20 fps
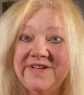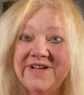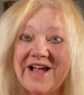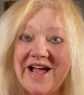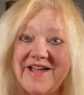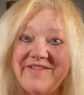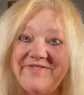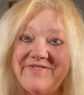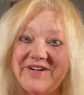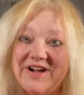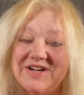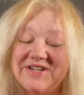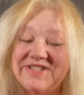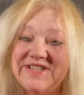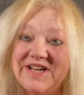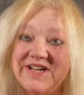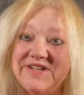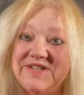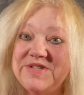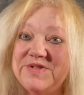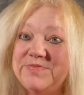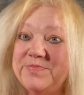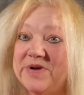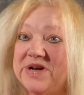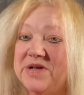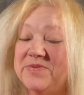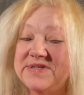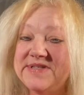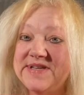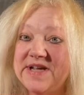Hi Fire Signs, my
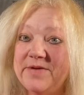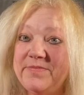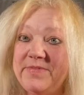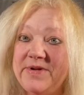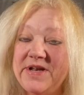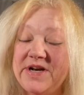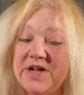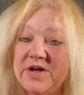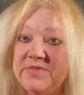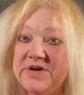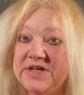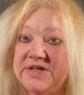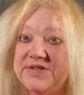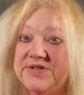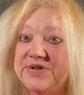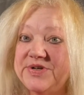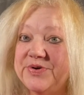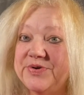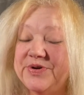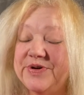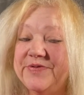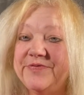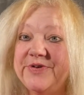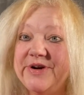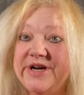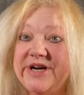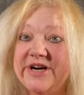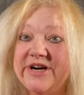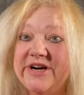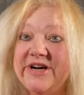name is Debbie and I'm an intuitive
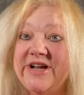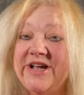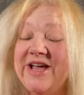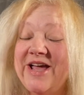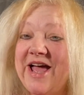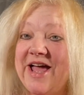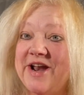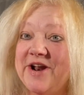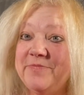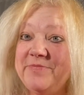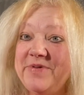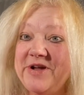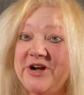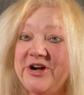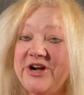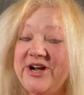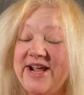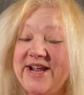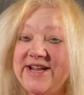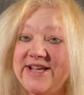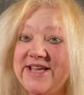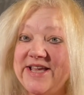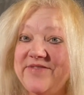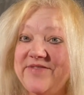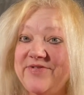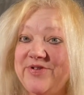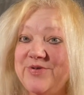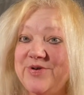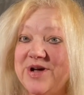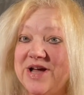reader and I'm here today to give
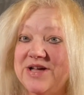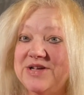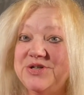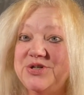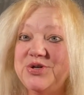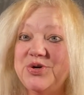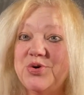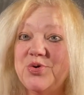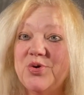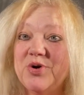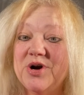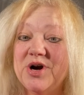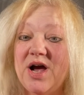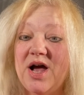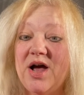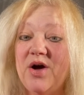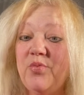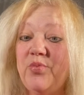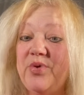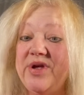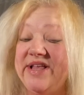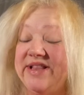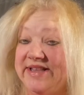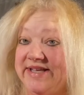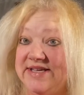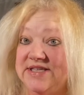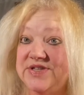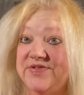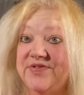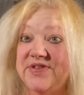you guys your uh,
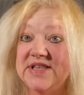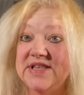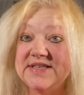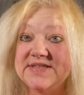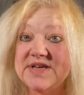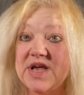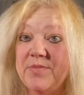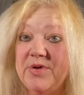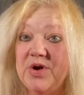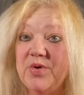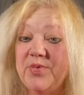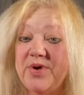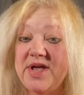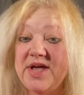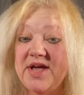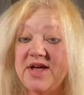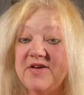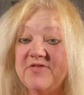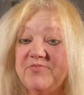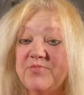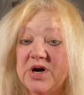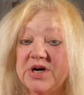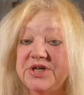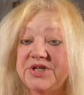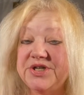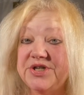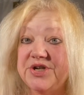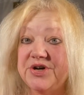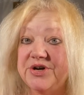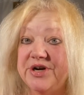weeklies for this coming week of
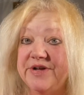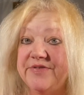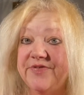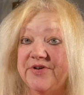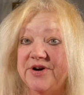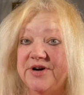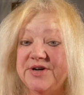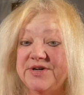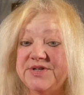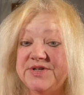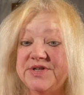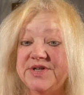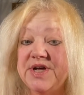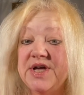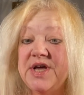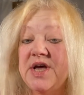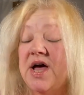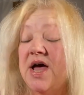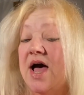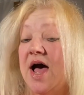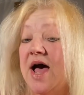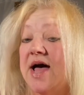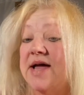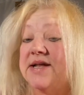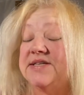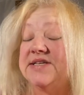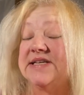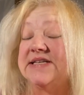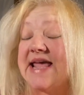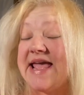March 31st uh,
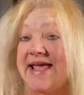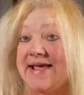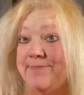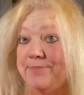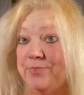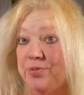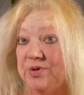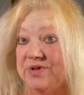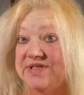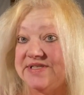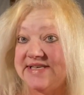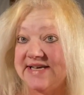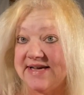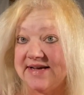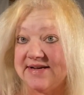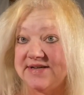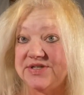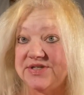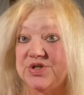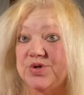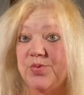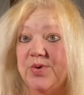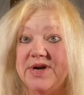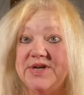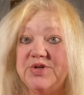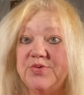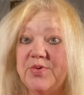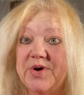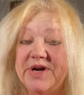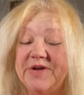to April 6,
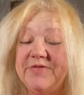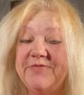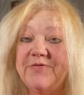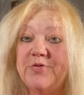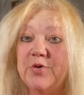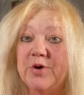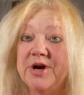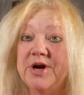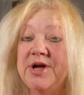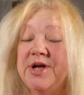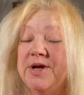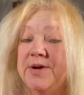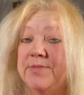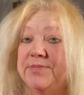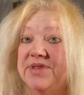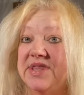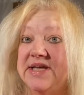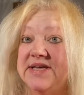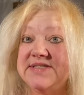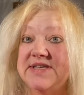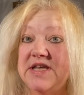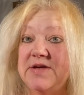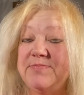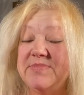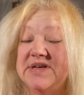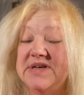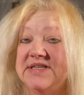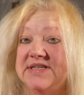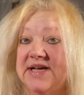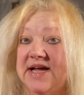2024. Please keep
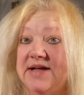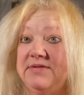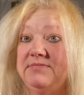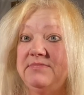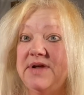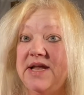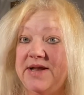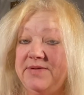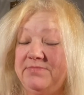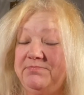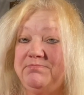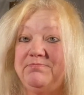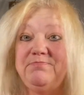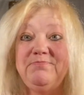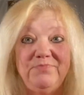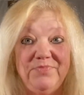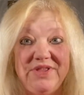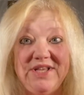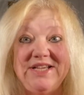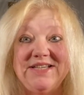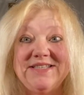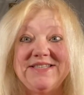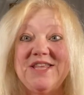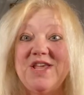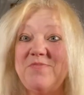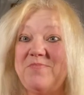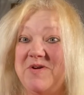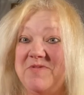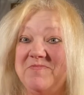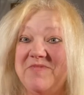in touch and please
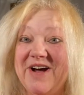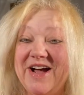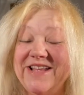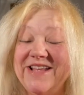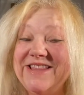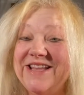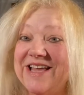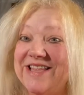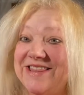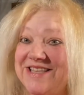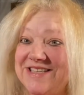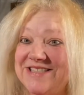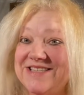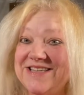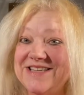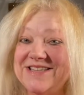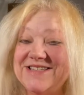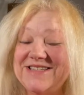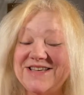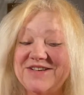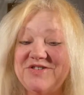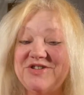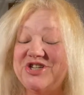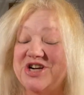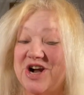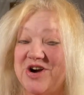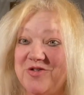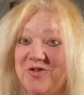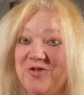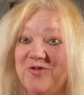keep in mind that this is a
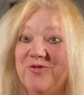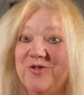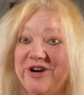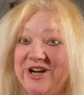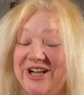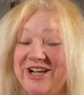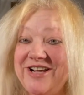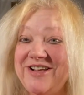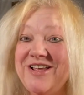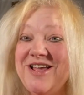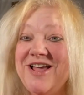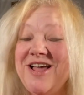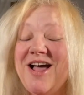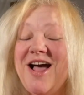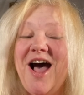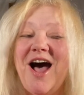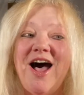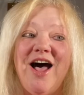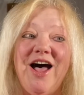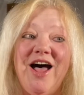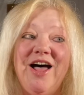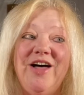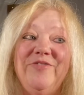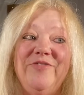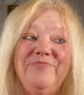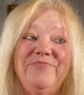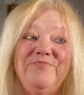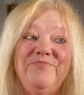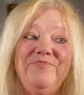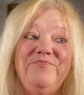general reading,
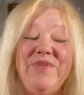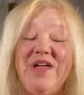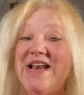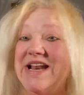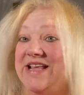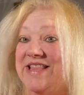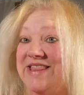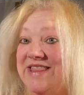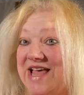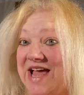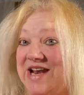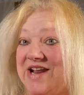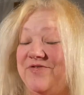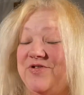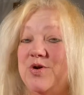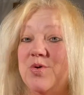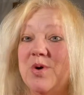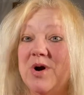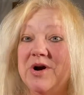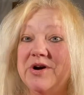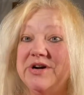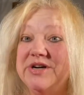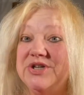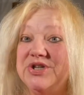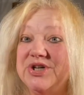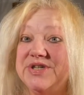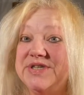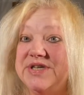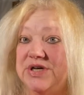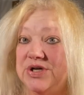um, meaning that if you are
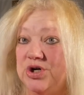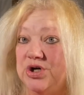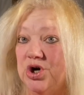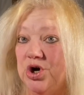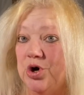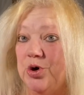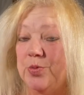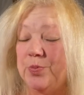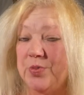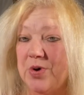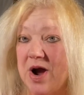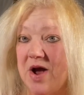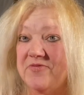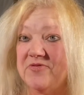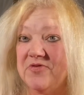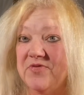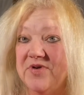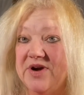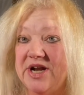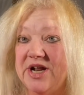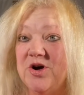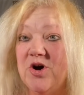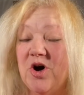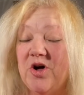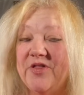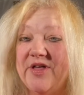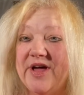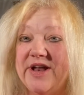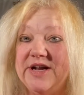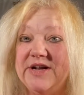interested in your own private reading,
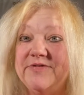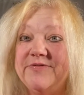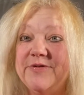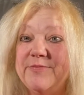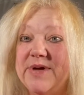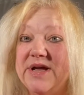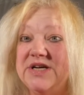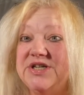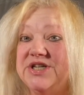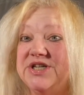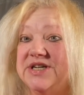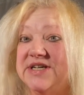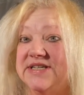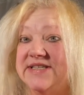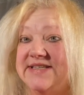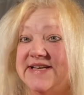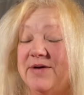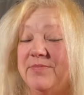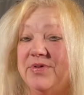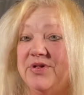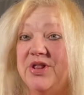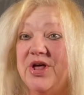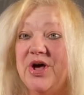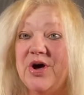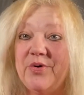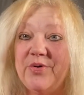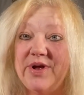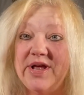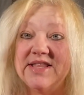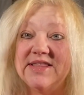all that information is down
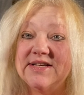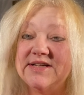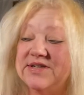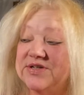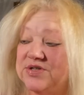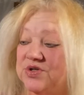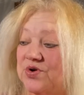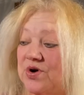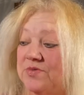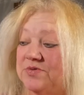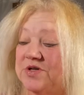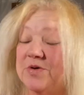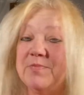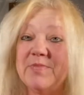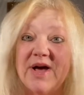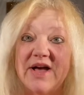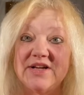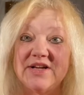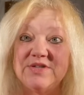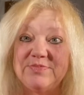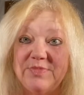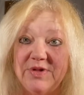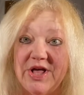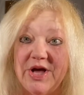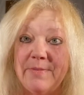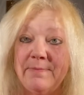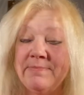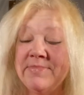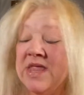below in the description box below.